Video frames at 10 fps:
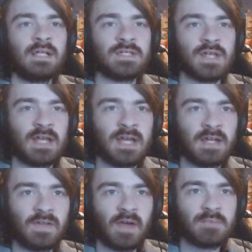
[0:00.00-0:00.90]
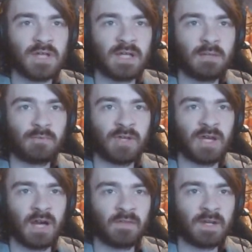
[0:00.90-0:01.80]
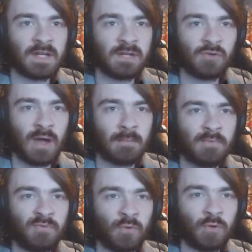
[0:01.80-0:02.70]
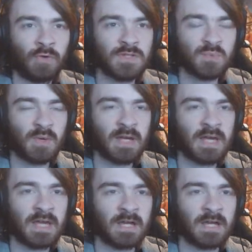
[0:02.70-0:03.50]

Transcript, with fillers: Is there any hidden items I can get with cut that I didn't grab before this way?